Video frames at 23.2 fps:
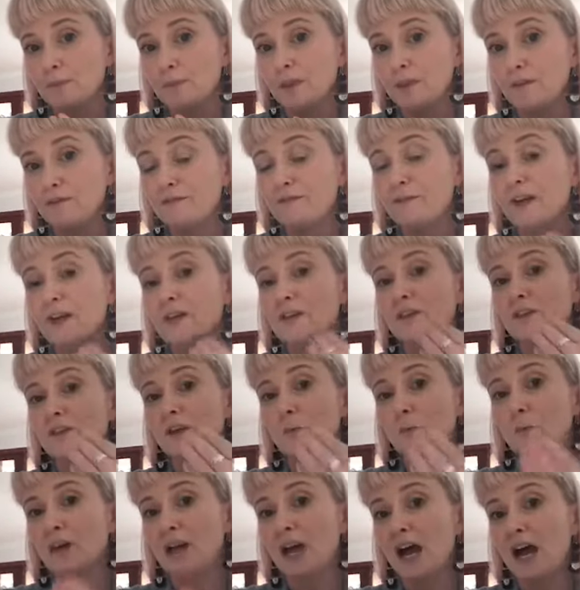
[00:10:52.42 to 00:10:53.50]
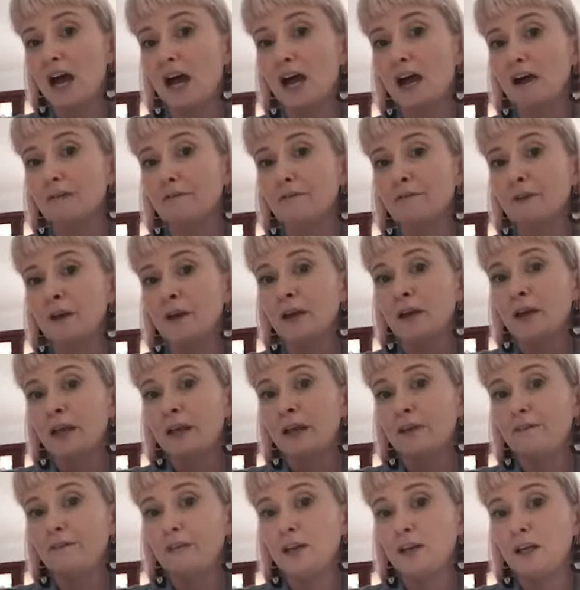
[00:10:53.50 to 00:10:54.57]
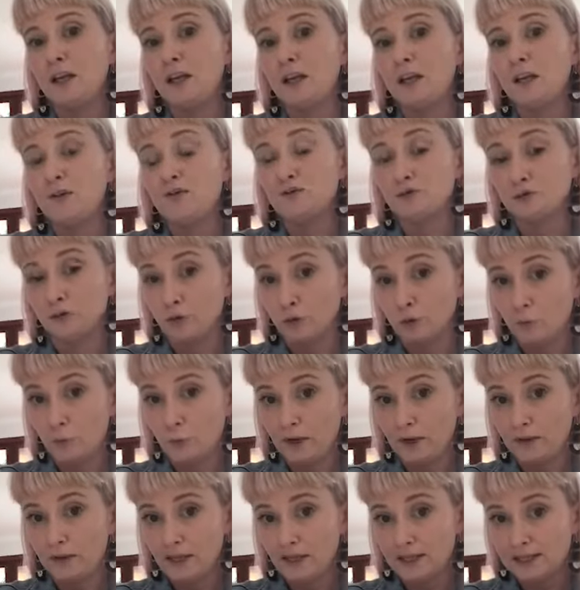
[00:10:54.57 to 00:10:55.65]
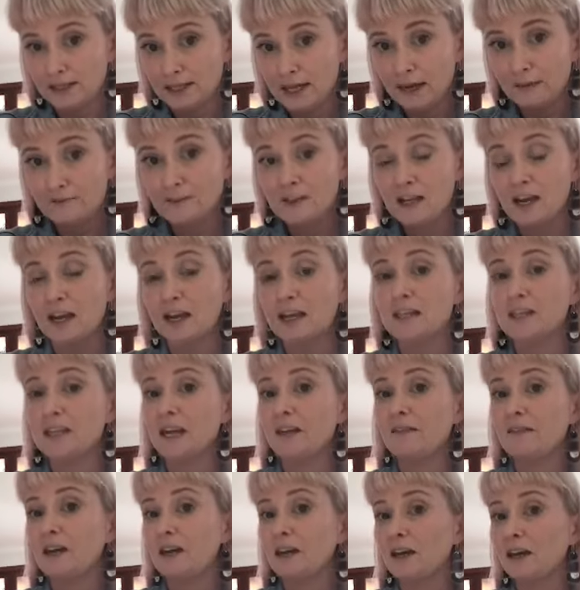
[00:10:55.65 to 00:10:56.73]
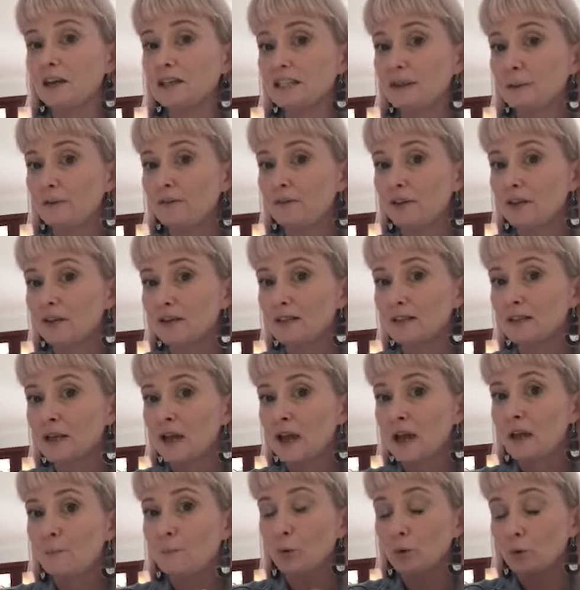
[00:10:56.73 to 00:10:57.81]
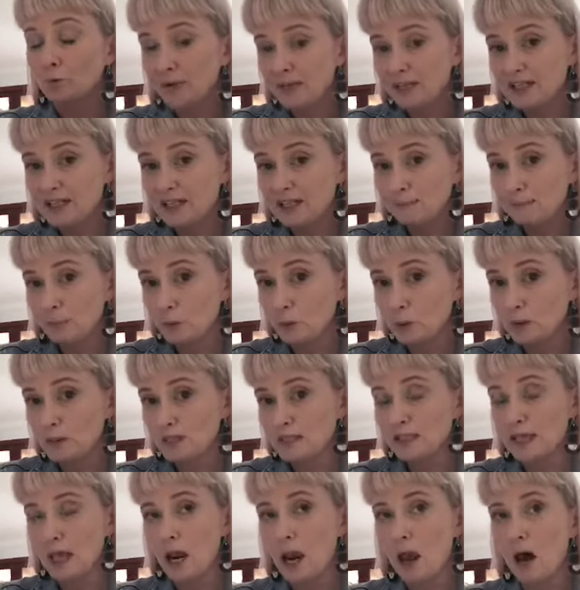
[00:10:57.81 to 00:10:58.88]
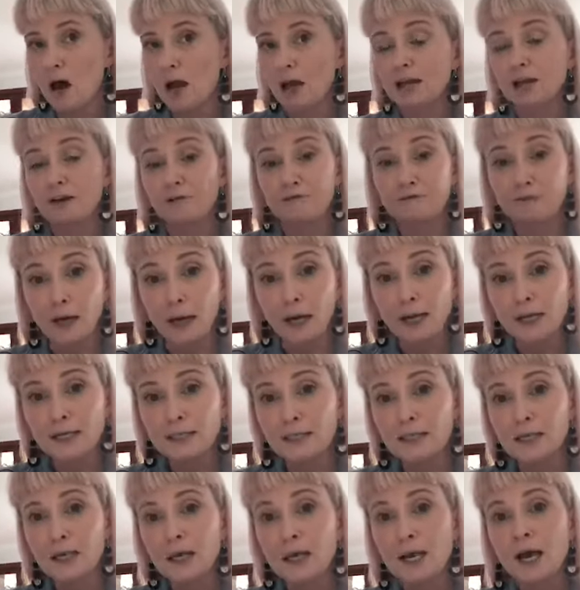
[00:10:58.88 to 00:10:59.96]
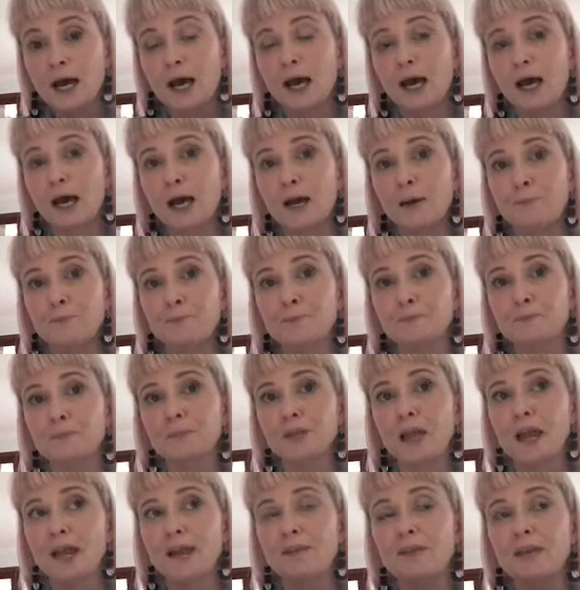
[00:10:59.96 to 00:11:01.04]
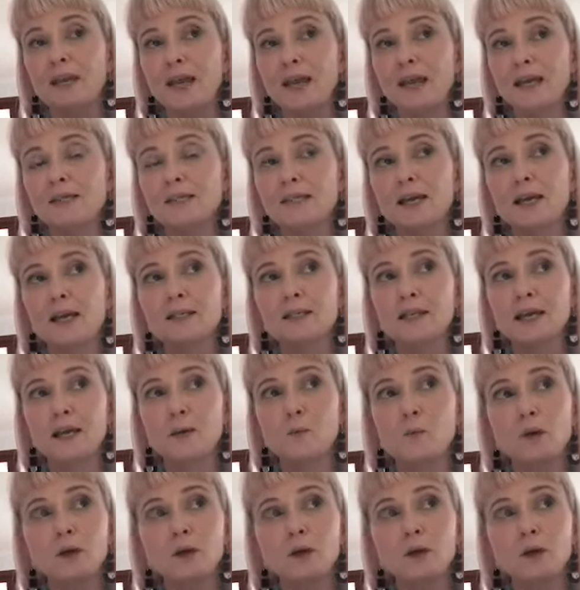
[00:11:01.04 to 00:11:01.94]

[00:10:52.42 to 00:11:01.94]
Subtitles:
the effect that it would have if he drew with his left hand. And then some of his more recent books like Flood and the Anzac Day